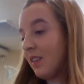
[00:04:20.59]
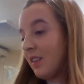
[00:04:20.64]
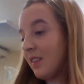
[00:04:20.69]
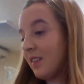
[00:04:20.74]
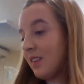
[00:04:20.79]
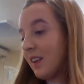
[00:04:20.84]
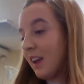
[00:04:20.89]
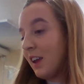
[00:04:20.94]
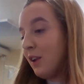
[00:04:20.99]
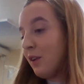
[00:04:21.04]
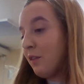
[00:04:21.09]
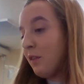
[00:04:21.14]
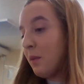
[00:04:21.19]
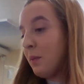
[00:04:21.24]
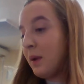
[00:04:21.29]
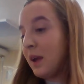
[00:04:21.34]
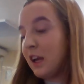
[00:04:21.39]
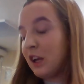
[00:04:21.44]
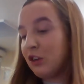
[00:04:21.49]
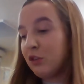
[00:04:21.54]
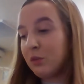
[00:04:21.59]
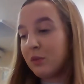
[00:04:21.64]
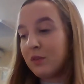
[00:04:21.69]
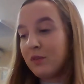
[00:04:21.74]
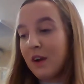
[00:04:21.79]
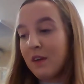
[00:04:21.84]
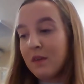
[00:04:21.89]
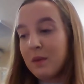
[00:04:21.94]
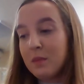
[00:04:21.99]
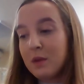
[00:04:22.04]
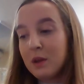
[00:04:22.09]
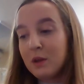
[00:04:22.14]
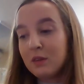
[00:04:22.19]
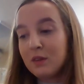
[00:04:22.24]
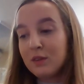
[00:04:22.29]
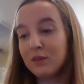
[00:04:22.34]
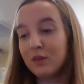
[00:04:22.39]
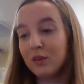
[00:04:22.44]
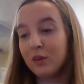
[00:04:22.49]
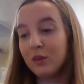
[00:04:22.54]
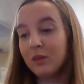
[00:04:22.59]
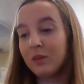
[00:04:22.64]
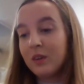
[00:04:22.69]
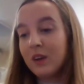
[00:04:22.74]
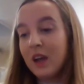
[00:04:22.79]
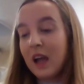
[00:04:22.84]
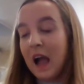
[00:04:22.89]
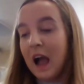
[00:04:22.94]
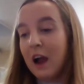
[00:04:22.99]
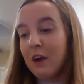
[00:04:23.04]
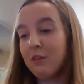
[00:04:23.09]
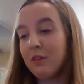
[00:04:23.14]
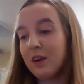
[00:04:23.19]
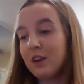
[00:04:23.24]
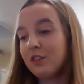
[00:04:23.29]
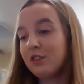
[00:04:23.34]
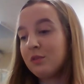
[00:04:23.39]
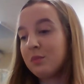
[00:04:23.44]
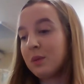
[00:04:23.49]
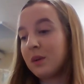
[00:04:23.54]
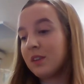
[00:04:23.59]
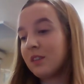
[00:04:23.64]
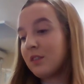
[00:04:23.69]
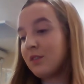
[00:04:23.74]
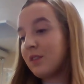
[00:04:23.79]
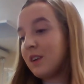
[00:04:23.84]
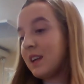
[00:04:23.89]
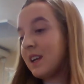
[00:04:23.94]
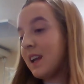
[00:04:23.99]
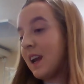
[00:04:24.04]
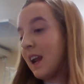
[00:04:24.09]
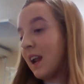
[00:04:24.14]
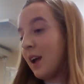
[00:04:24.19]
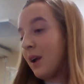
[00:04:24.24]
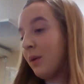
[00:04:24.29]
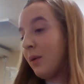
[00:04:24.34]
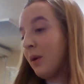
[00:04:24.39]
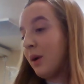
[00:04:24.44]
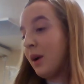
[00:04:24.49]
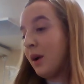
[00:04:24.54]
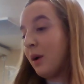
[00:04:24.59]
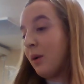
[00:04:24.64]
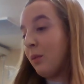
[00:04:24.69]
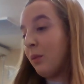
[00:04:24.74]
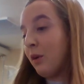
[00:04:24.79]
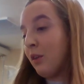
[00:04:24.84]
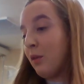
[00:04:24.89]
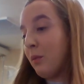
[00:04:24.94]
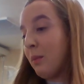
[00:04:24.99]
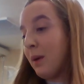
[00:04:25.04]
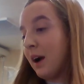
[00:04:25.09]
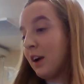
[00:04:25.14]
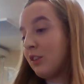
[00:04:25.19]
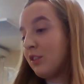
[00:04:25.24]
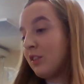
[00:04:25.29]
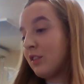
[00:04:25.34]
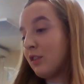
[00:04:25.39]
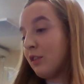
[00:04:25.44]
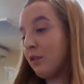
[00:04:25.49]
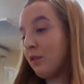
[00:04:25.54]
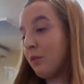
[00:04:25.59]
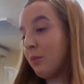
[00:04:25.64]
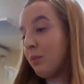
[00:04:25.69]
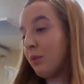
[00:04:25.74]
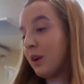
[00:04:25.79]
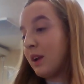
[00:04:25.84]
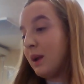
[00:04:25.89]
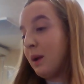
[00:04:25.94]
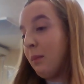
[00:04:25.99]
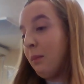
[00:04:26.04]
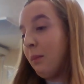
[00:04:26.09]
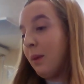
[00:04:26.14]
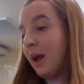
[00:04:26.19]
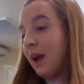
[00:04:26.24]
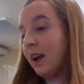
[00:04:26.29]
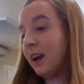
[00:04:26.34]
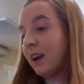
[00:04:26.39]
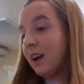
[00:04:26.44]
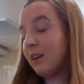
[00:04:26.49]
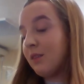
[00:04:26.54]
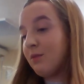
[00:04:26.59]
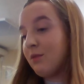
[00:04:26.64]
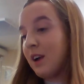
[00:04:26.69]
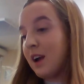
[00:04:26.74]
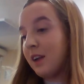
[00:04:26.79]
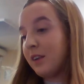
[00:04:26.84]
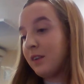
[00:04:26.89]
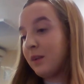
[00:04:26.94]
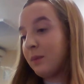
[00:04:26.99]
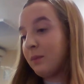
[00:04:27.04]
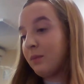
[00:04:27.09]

The skin of the peach was very beautiful, a rich buttery yellow with patches of brilliant pink and red.